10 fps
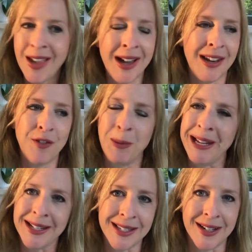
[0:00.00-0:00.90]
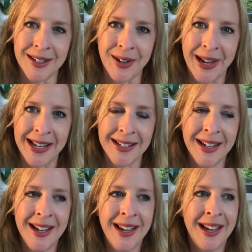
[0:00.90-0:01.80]
I loved being inside her head.
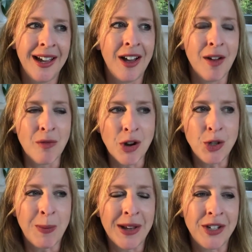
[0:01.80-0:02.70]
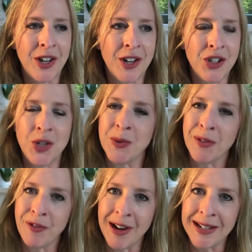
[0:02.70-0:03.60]
I wrote about her. She was a
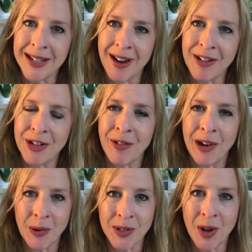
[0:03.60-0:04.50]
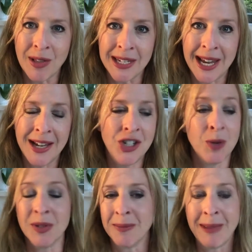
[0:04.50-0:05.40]
friend character in The Longest Holiday.
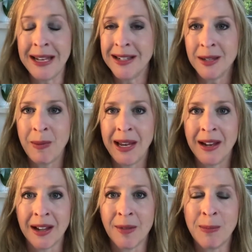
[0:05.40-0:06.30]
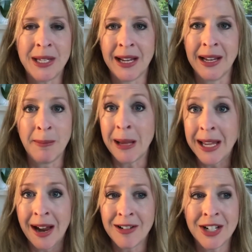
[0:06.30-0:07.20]
She wasn't meant to be like a particularly
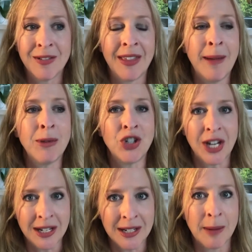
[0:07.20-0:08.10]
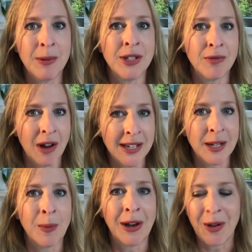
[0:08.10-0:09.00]
big character in that, but she ended up as the
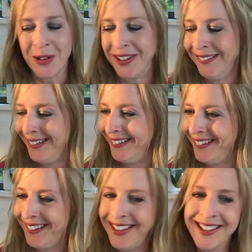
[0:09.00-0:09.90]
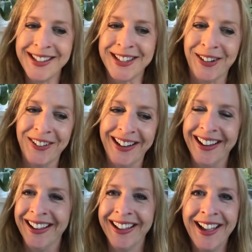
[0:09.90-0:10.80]
writing went on.
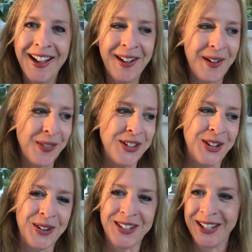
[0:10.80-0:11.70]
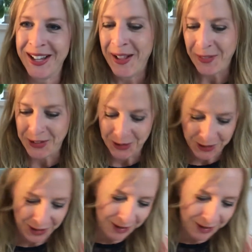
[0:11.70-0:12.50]
Sorry, the dogs went